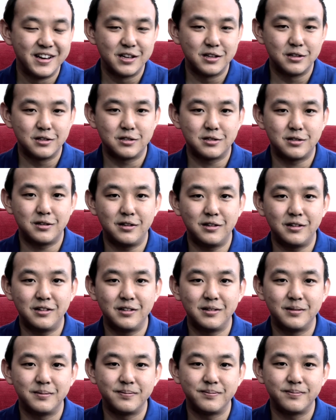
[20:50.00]

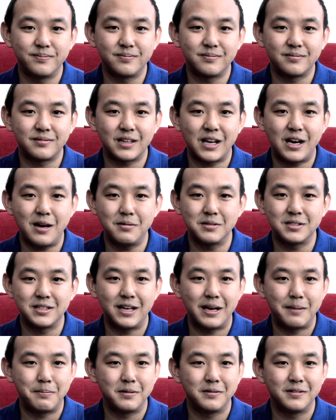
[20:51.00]
So I wasn't
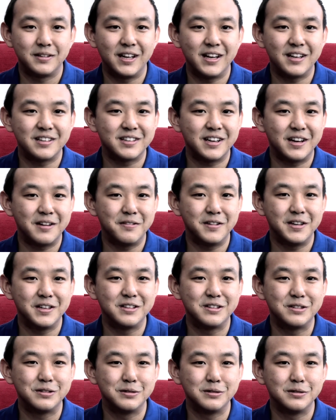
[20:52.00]
happy with that, so I
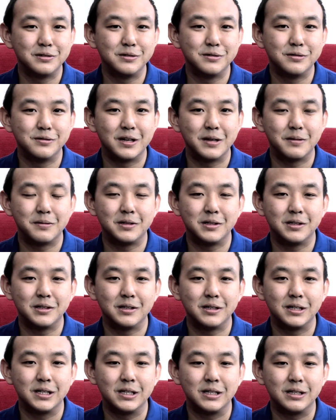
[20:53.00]
went to one of
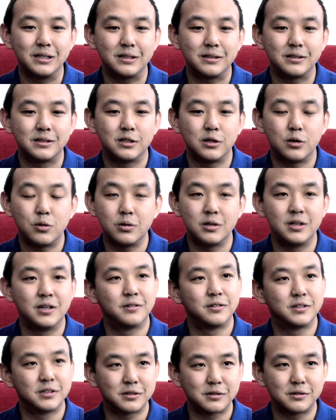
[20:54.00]
the owner
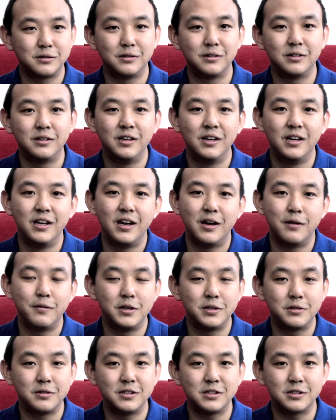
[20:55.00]
of the school. I
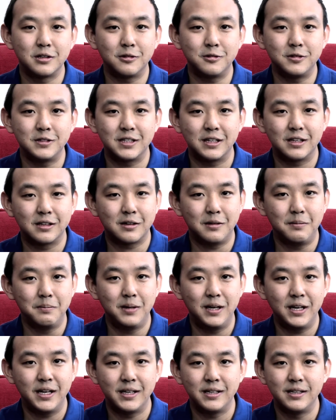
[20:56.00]
went to his office and I
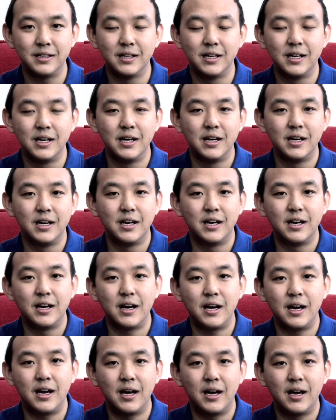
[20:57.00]
complained,
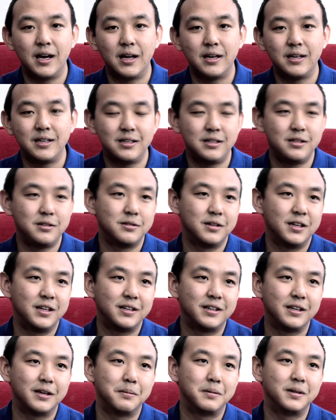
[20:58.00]
and he didn't do
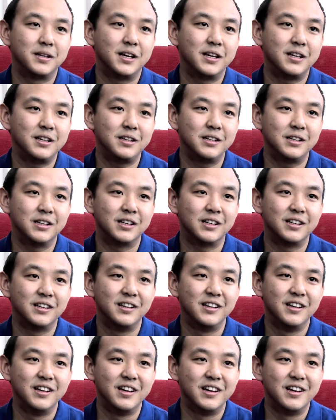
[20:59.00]
anything about that either.
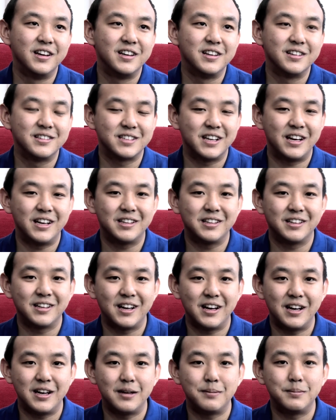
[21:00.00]
So I thought
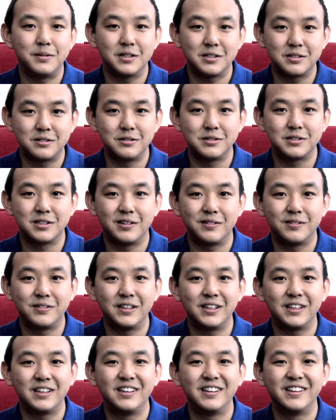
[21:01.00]
I must do
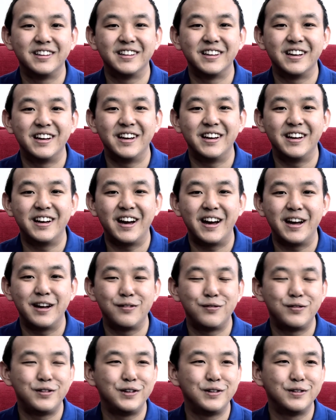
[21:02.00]
something. I had
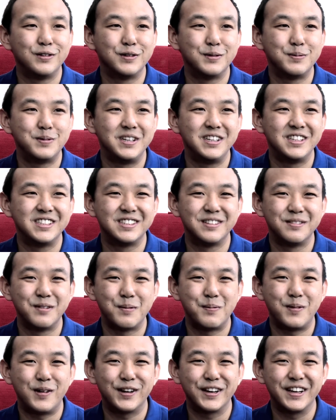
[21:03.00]
few rupees in my
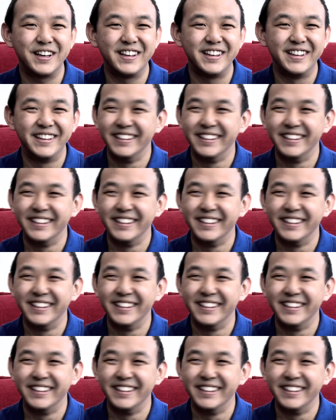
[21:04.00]
pocket,